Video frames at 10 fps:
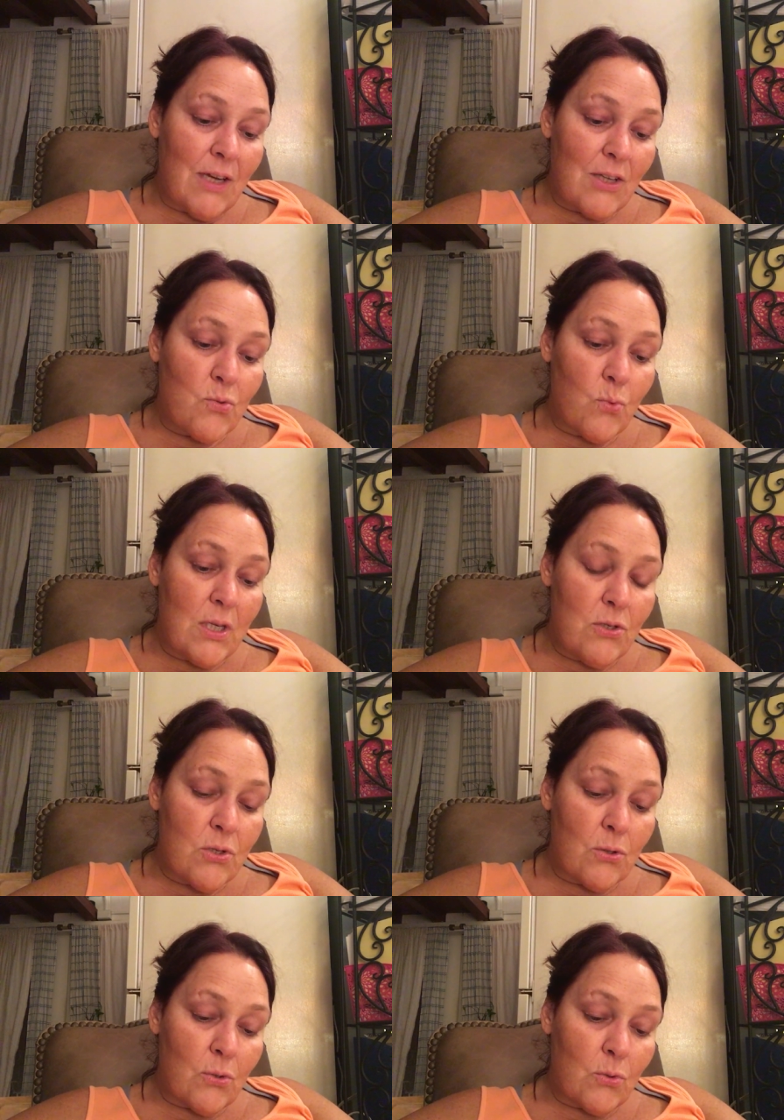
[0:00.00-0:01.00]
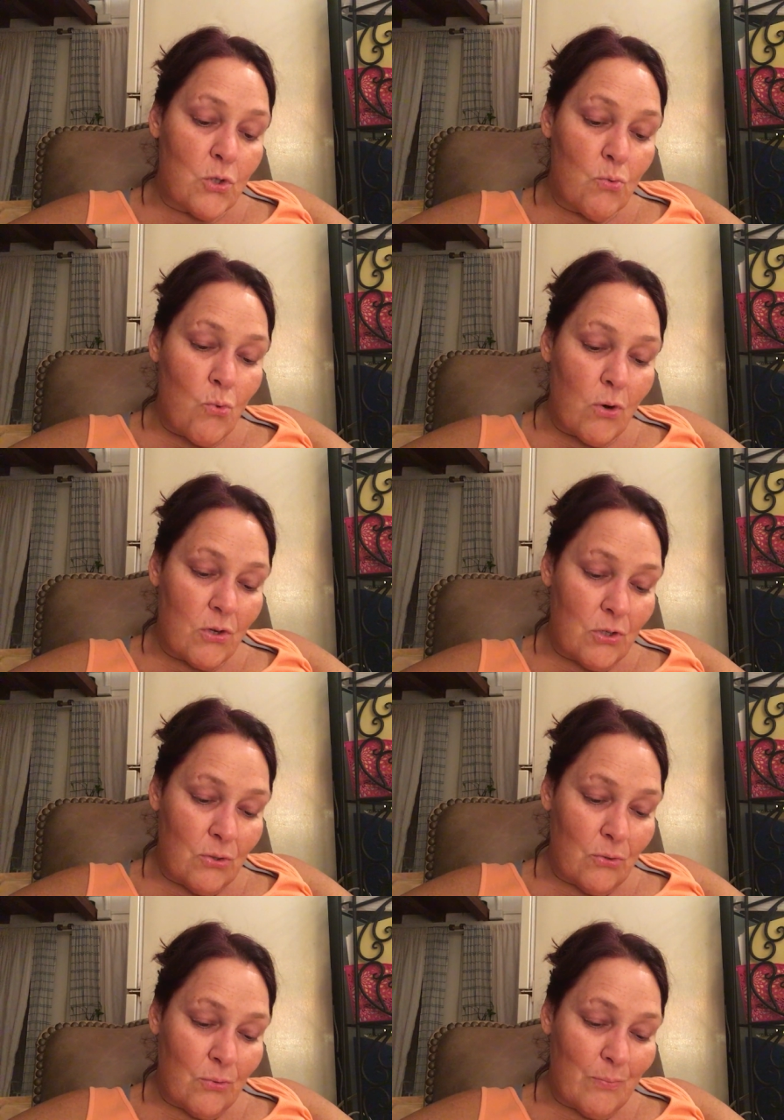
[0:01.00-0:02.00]
as we do toward
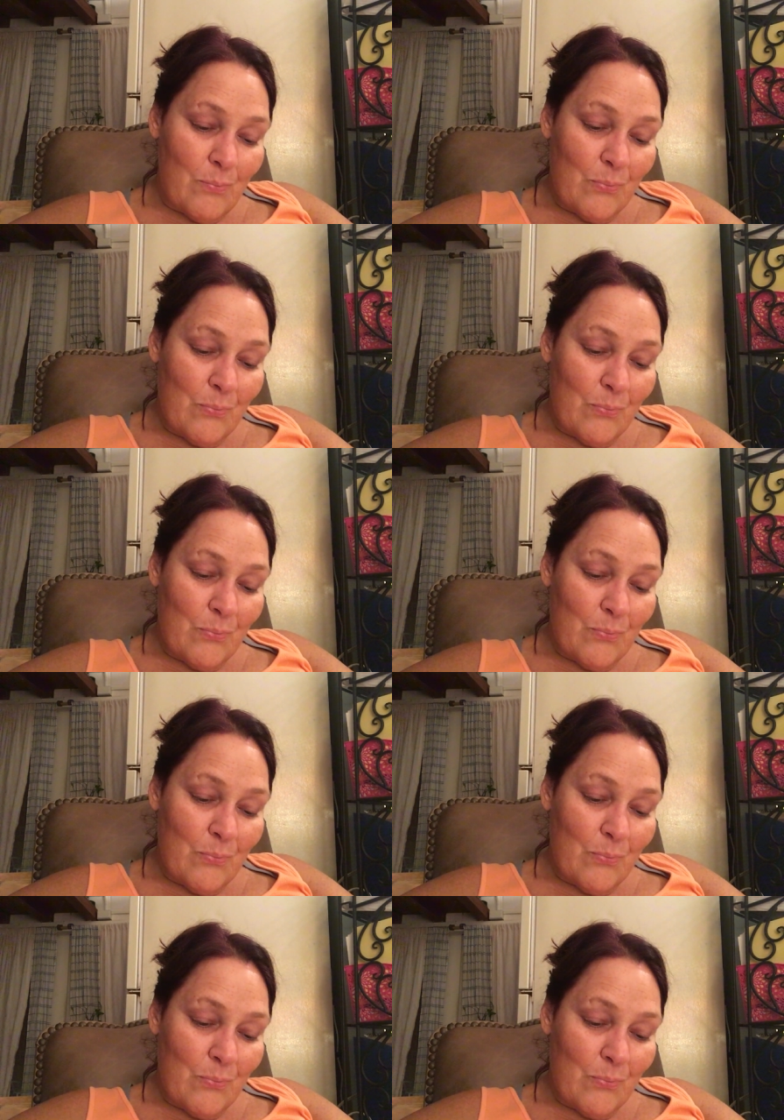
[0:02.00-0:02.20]
you.